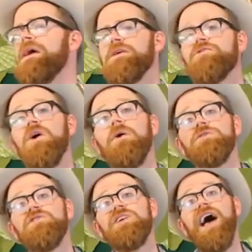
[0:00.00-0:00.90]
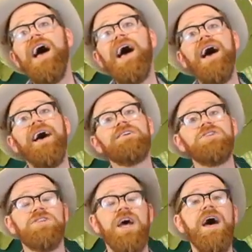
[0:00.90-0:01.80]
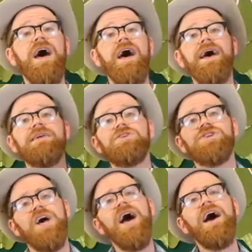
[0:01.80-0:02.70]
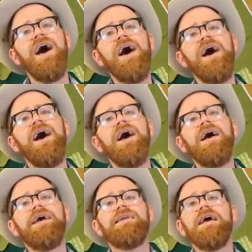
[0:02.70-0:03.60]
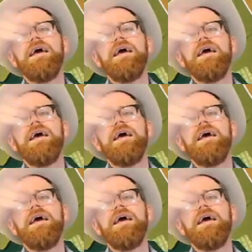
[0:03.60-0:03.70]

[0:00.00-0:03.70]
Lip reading: it's gonna shine, shine, shine.